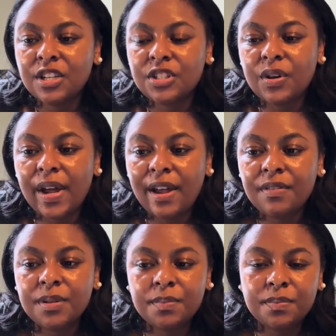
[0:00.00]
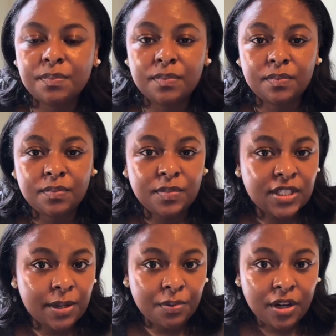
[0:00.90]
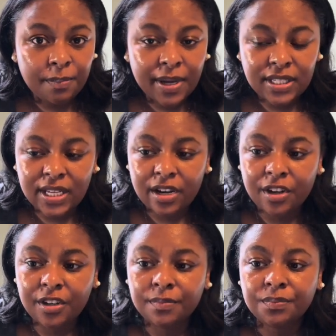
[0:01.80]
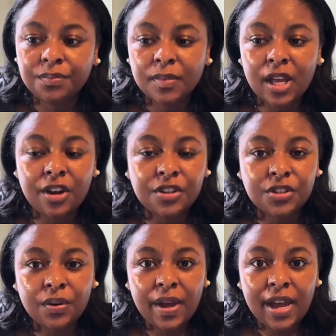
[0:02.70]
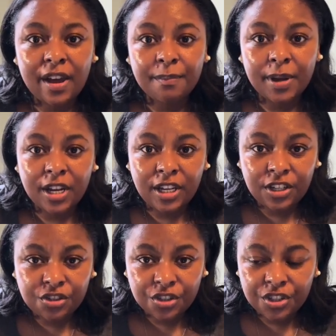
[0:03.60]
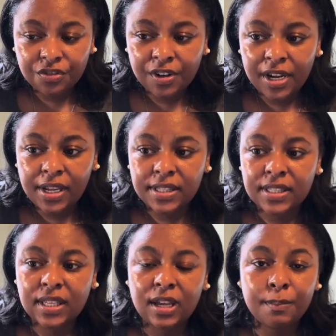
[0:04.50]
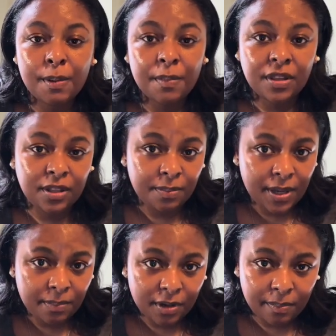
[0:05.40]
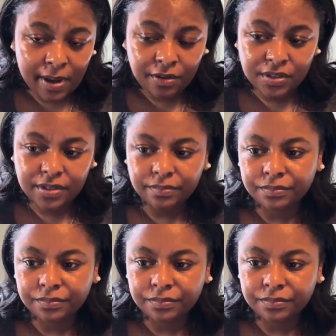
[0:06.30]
So I have them separated by debtor. I also have my interest rates and my monthly payment amounts.